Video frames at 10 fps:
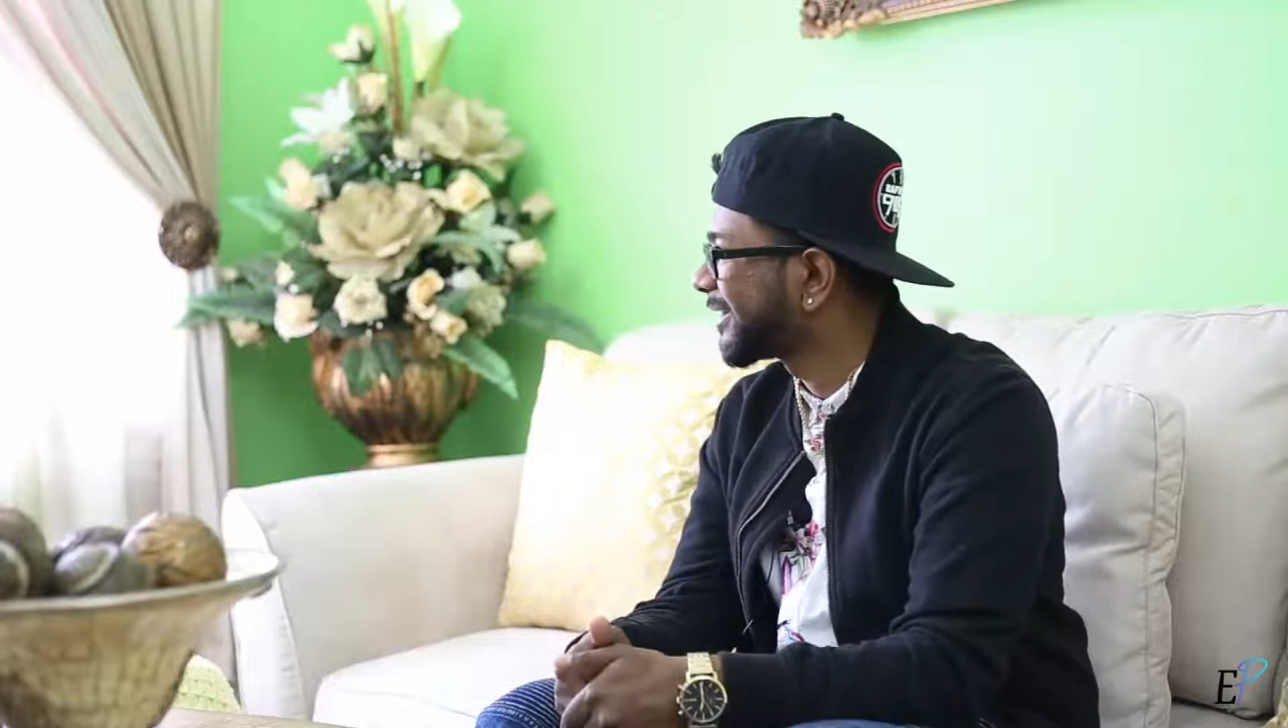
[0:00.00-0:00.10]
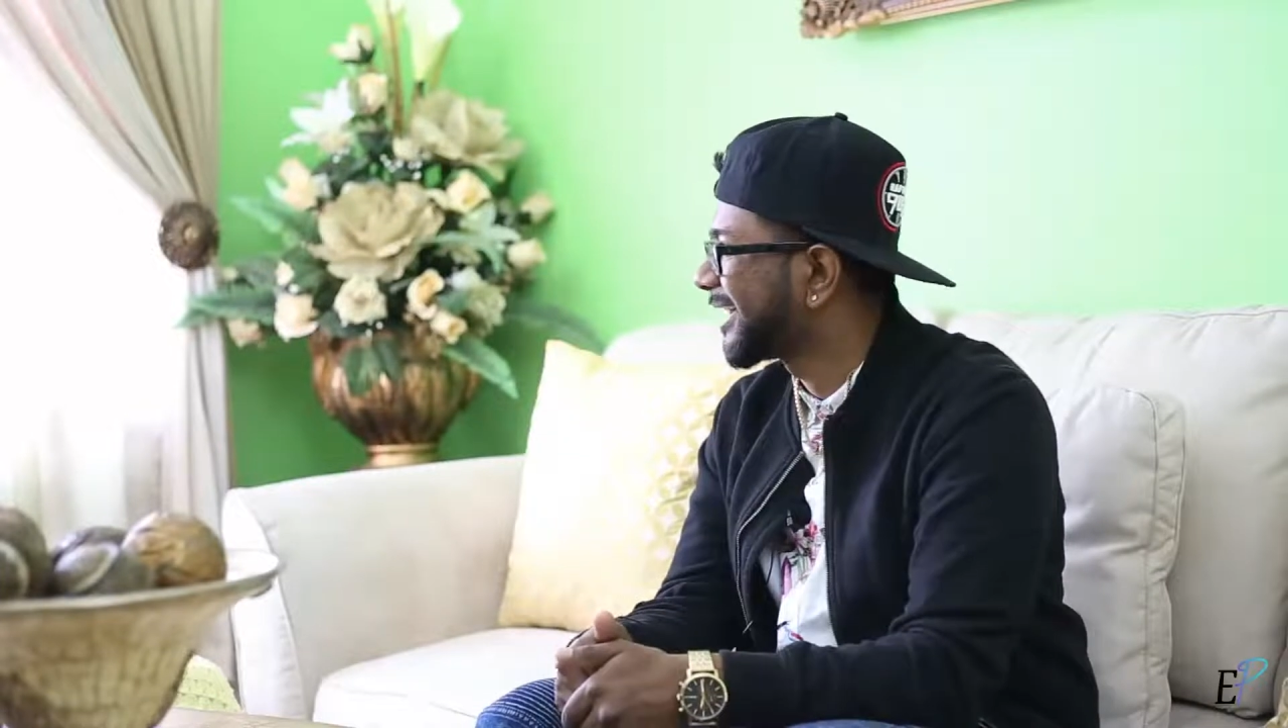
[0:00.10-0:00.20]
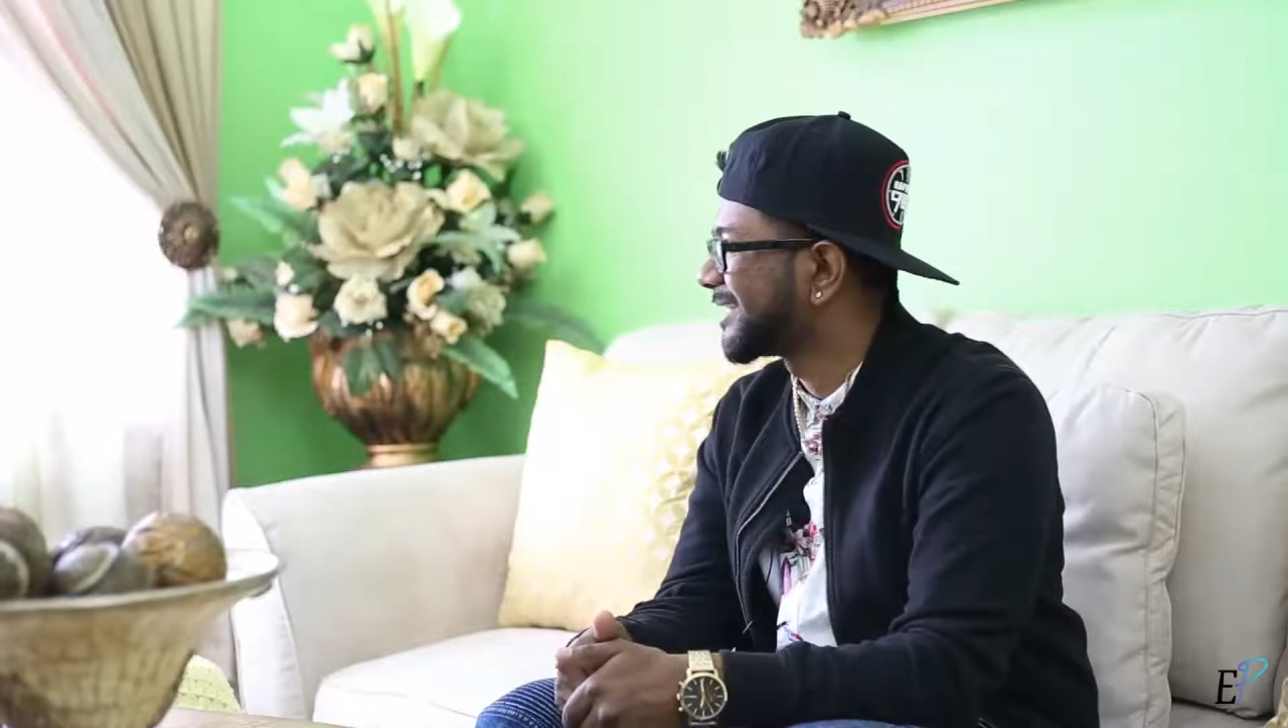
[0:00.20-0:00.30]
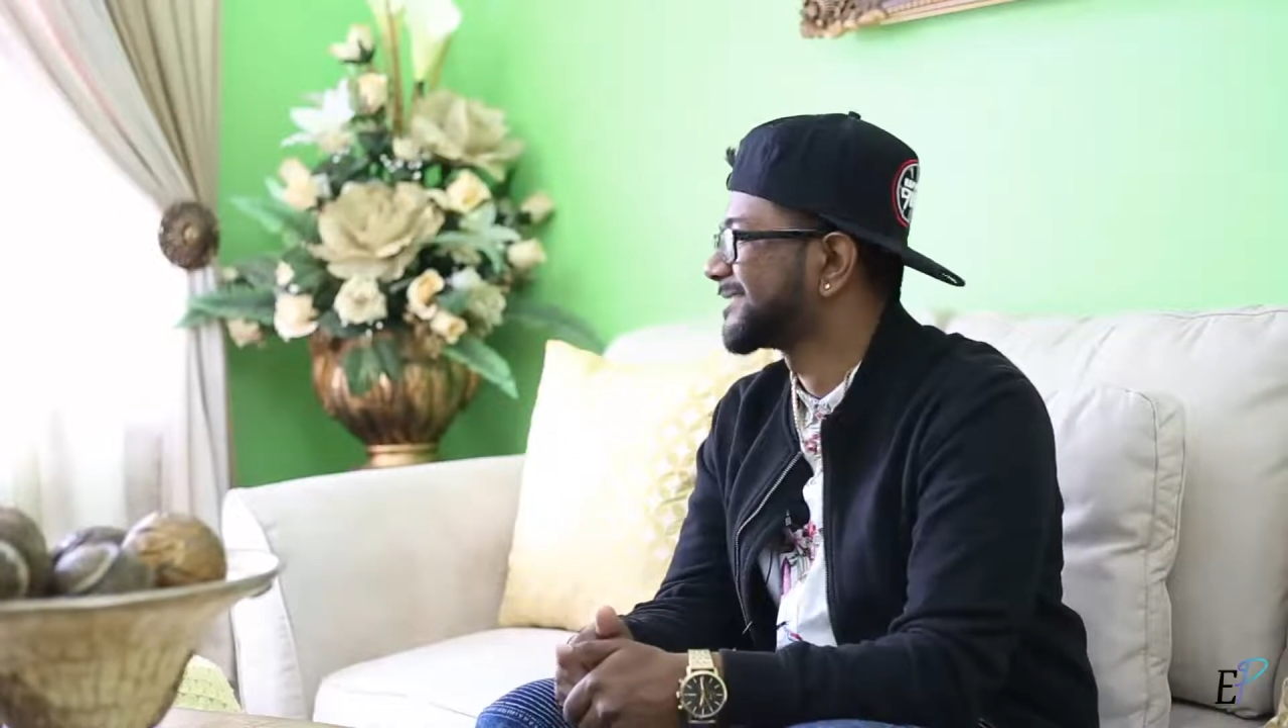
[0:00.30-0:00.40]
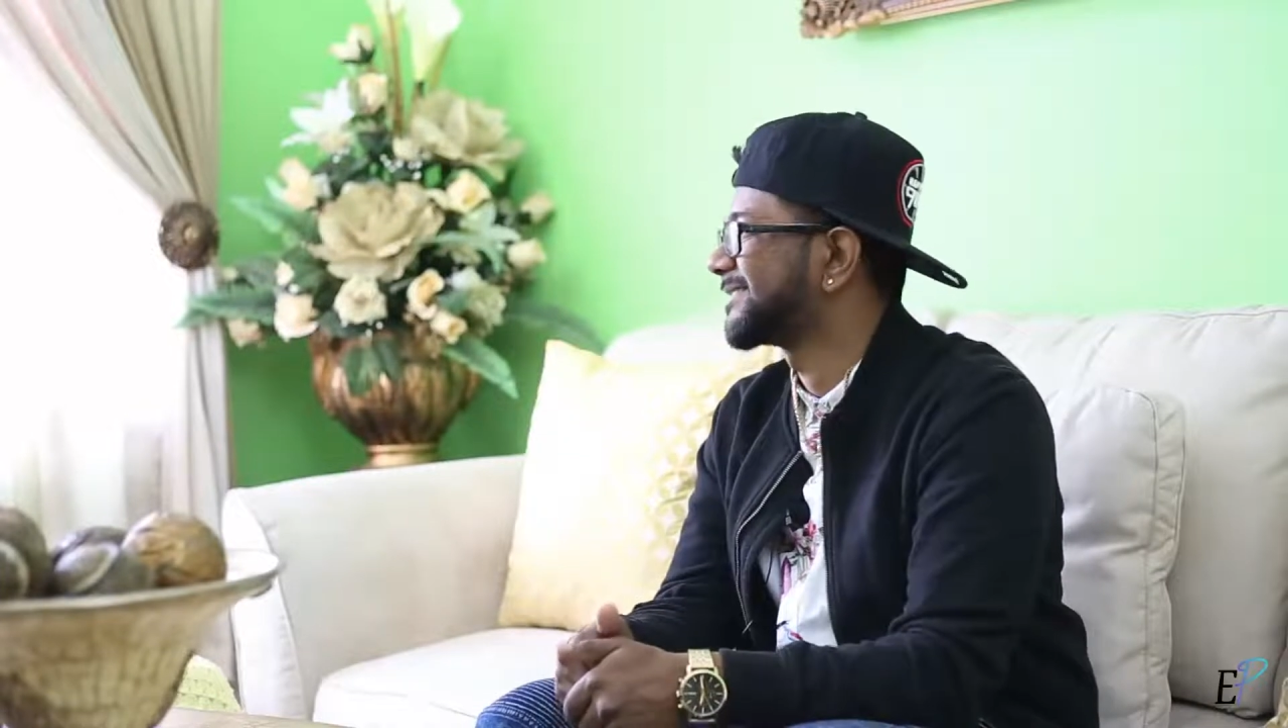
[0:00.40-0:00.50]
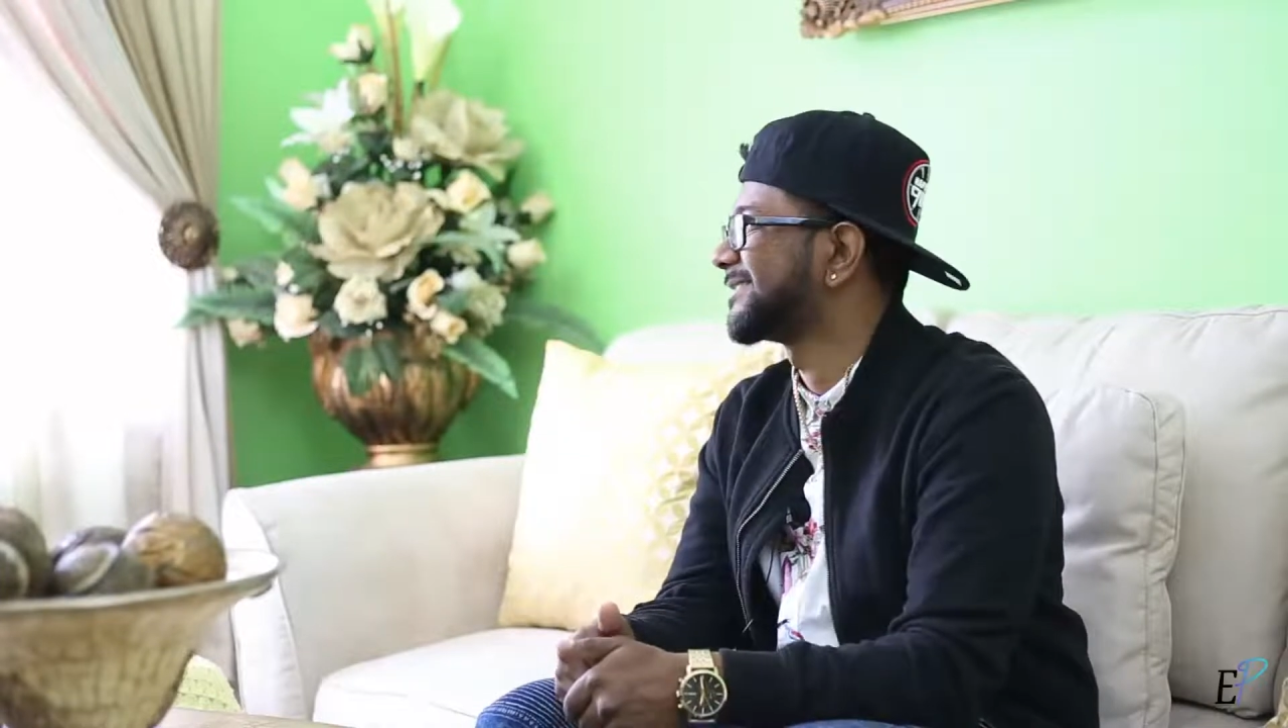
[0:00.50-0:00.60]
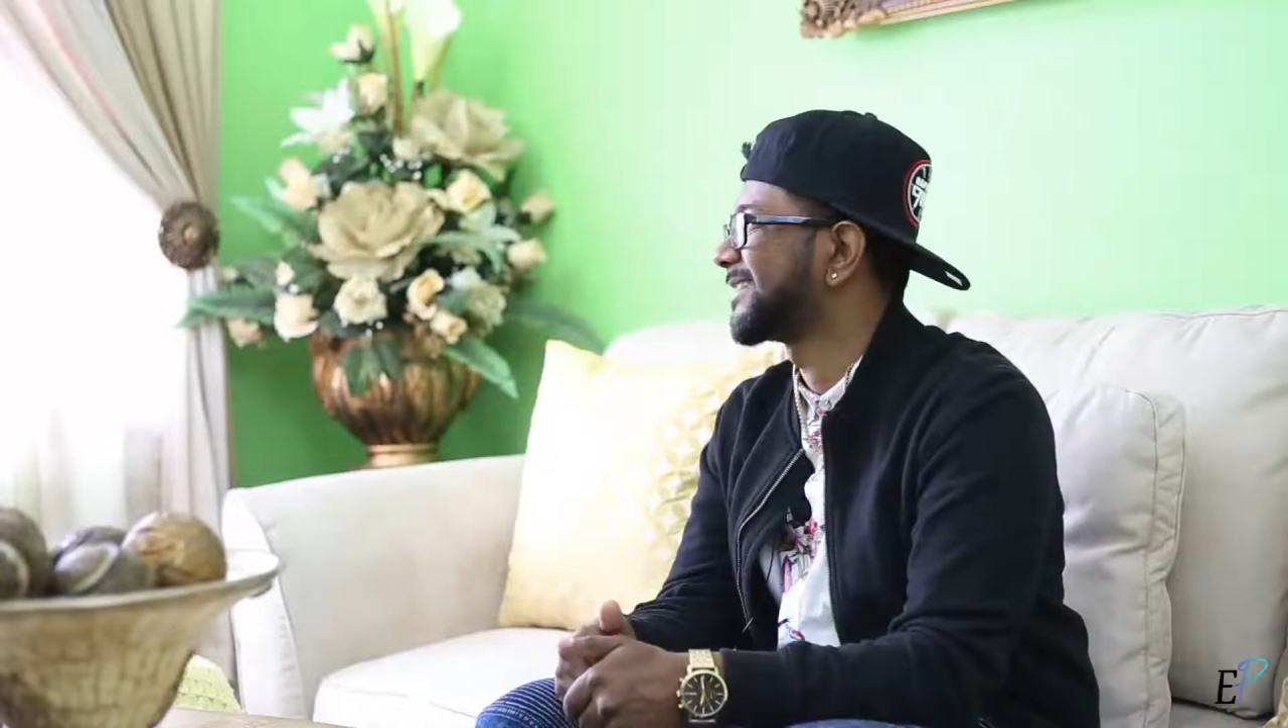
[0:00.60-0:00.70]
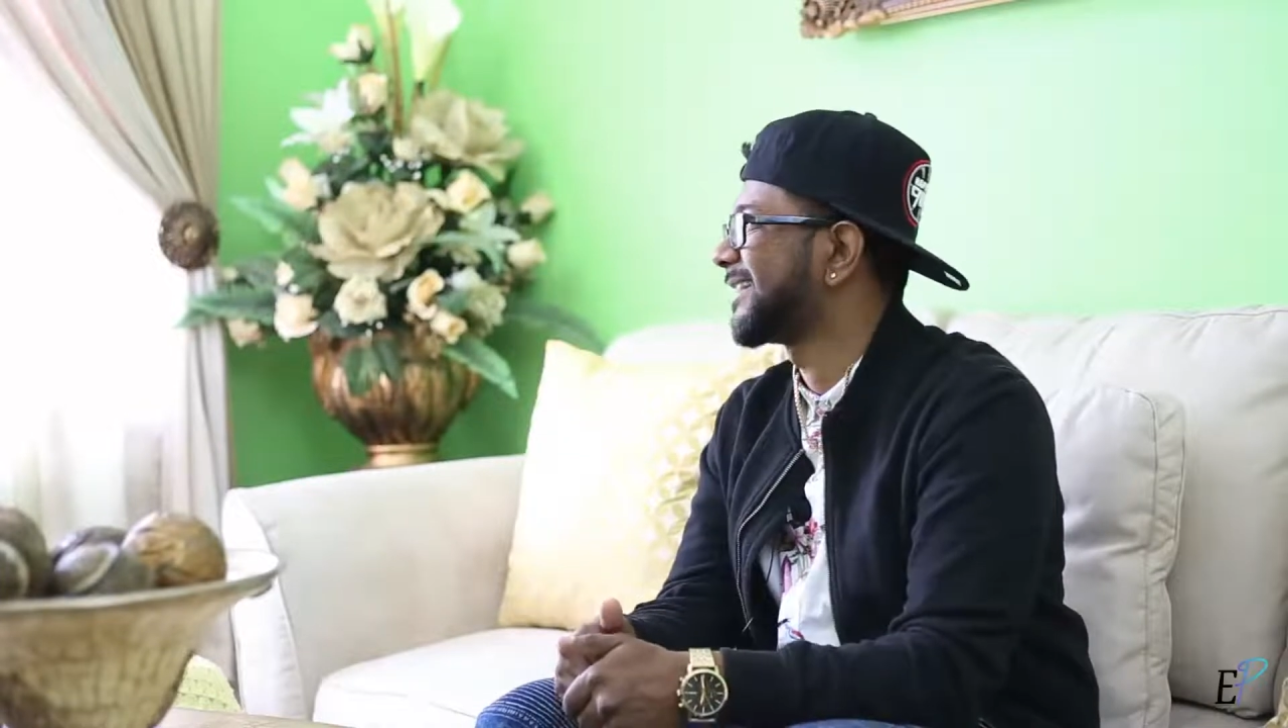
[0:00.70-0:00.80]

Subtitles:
classes, and